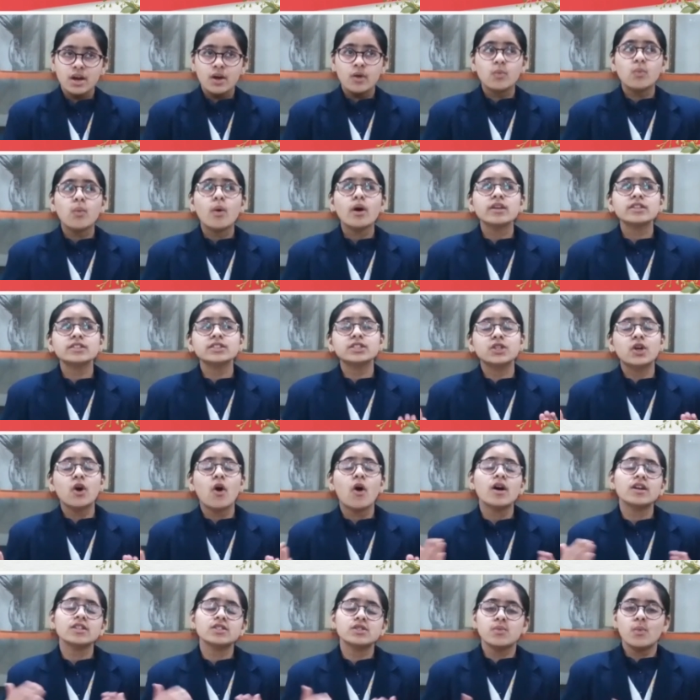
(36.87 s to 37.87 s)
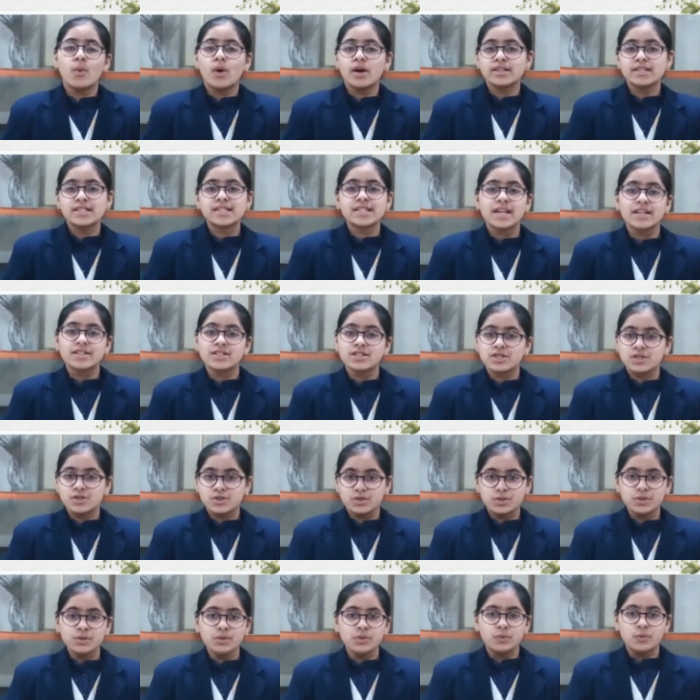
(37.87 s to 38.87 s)
what God wants us to
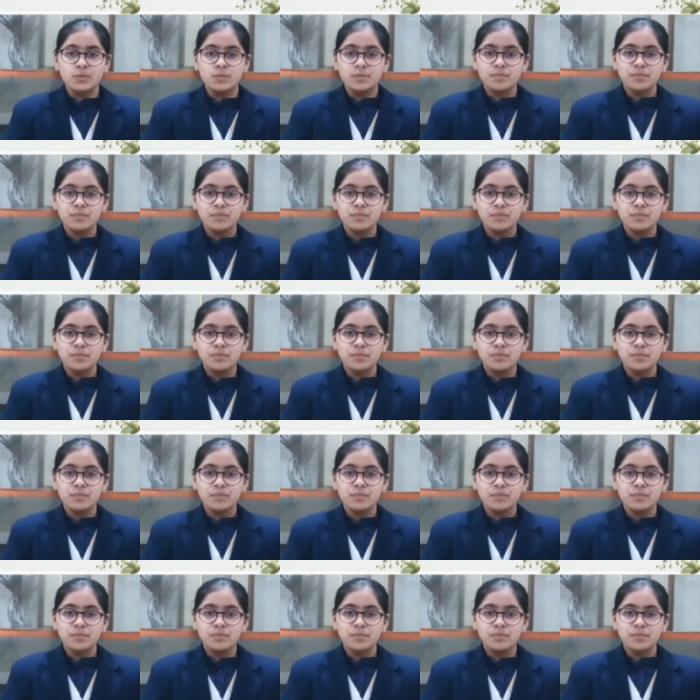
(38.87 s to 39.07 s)
do